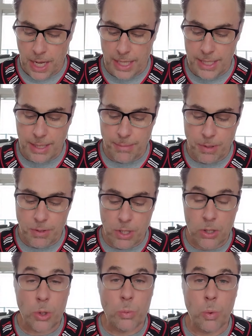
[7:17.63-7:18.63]
The
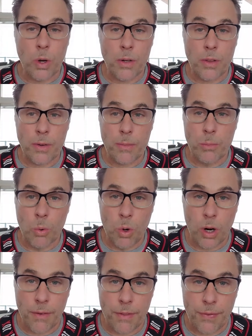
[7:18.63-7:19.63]
symptoms include one or
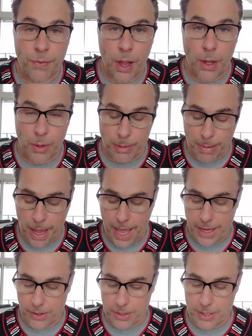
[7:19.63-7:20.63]
more of the following
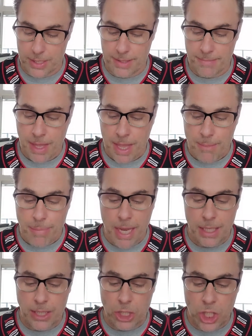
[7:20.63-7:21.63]
patterns:
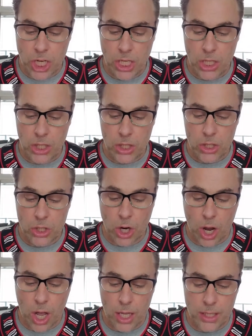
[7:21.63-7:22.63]
pain in the cheek,
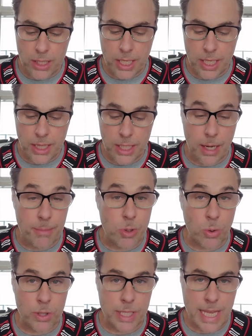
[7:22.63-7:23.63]
jaw, teeth,
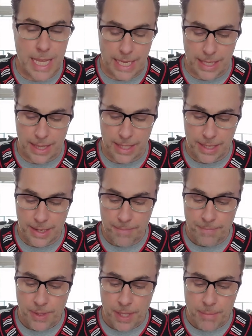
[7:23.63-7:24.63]
gums, or teeth.
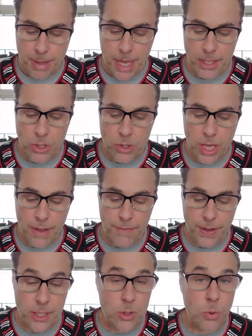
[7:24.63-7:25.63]
Pain usually
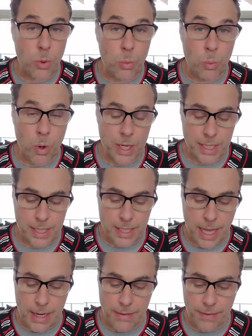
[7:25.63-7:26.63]
affects one
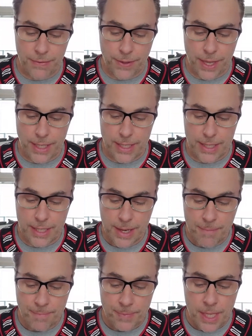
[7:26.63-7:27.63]
side of the
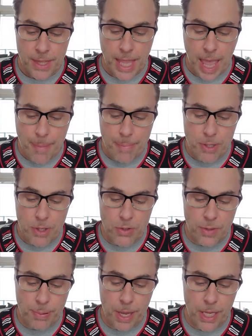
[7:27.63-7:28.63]
face. The
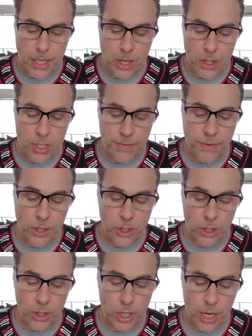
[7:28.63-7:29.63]
episodes of pain are
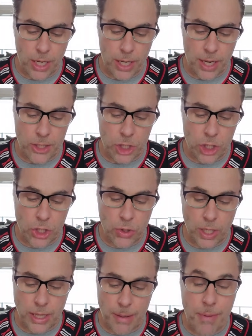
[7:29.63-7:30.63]
severe and
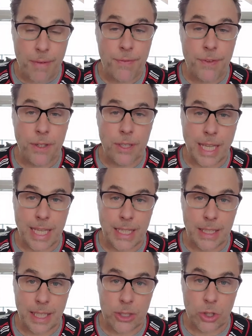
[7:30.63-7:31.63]
shooting that may feel
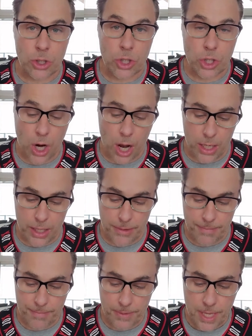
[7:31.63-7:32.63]
like an electric
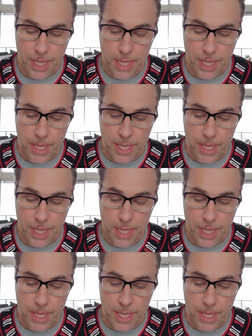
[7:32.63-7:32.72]
shock.